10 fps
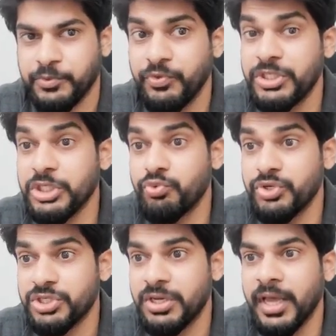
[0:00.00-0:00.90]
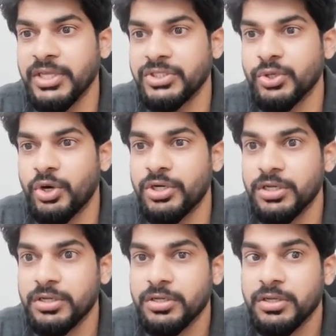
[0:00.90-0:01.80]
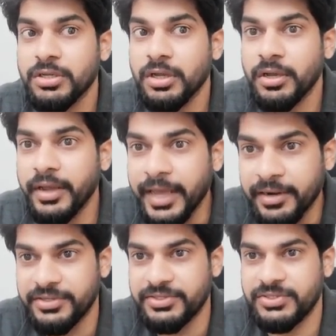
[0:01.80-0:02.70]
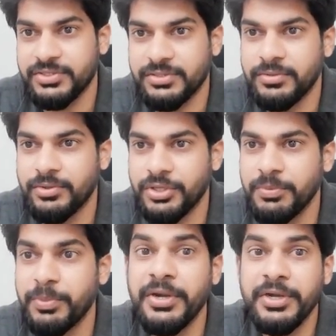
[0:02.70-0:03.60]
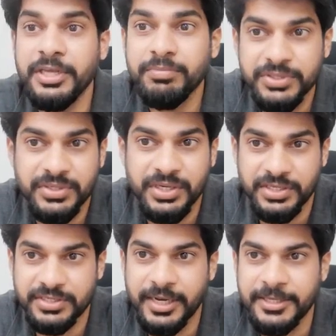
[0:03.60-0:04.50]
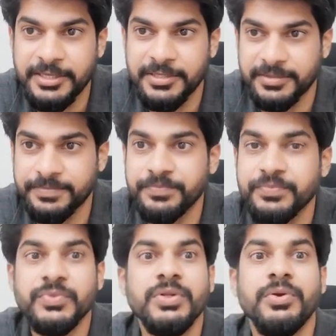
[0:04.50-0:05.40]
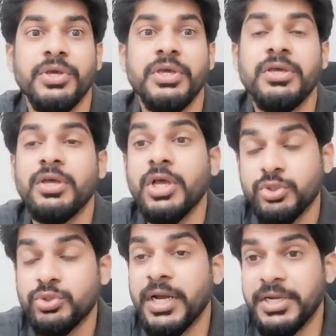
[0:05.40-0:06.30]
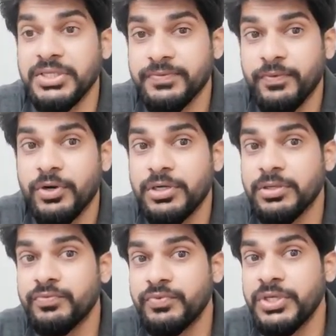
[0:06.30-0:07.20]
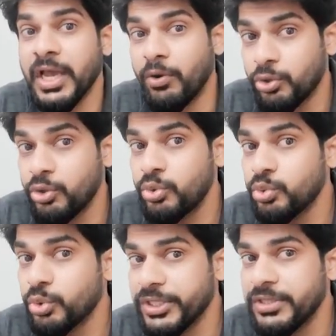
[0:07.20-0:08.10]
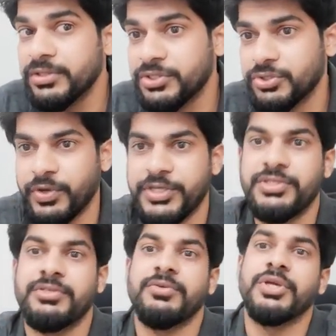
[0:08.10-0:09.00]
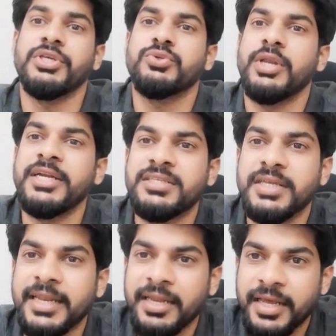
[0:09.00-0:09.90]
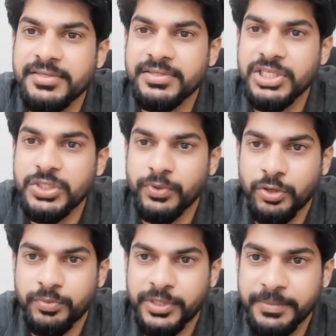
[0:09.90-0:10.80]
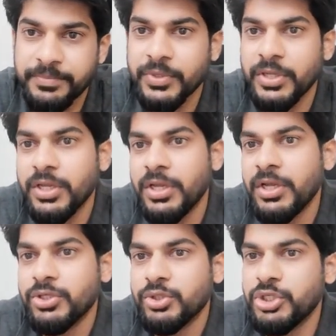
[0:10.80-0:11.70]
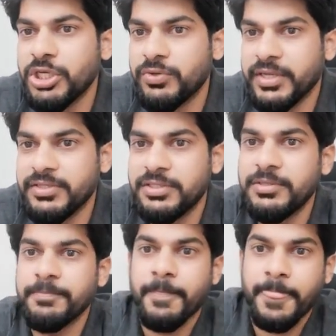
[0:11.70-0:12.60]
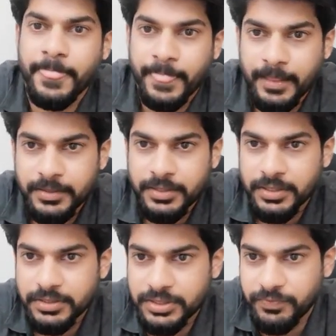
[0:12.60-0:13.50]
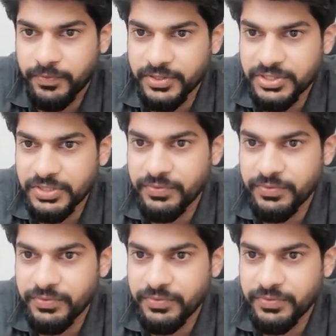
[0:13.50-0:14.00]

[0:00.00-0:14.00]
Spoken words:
which equation has got errors, okay, printing mistakes like here. Okay, so that is what we have to do in this question. Okay, so let's analyze each one of them. So here you can see first